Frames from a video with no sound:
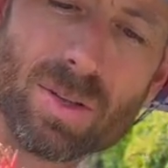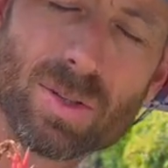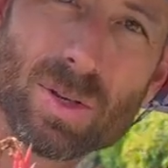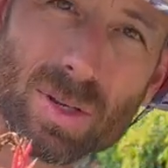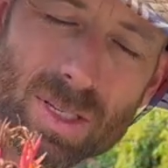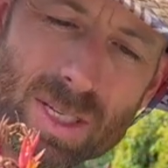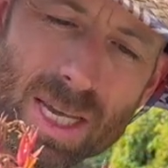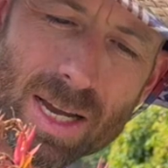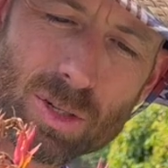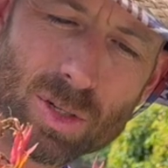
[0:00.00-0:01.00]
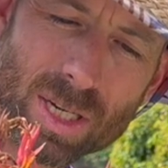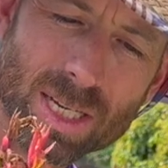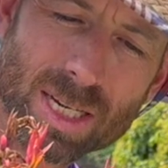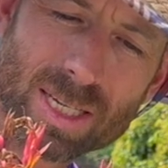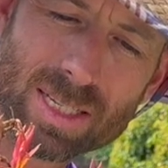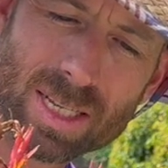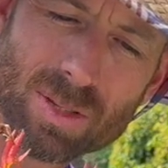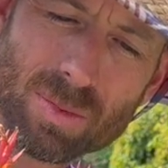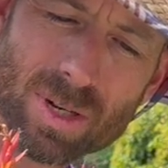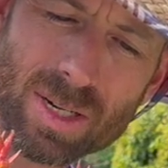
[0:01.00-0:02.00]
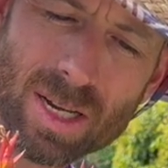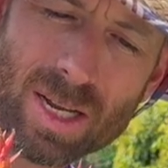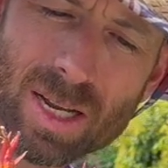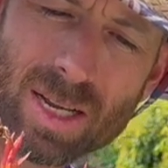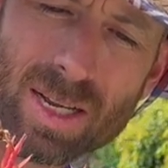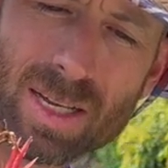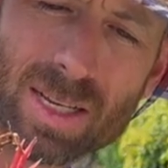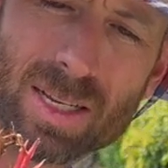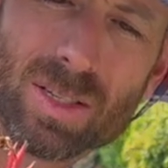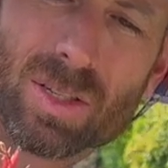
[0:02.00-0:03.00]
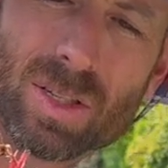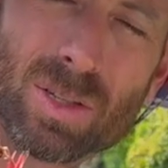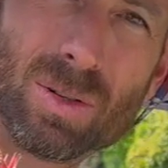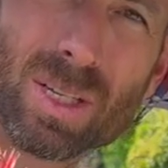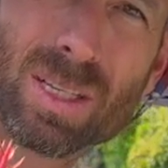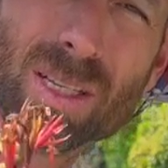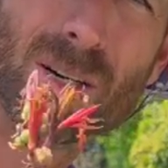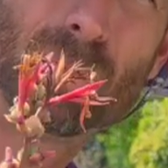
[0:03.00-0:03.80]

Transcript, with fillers: So you can see how tricky it is. This one is just only a little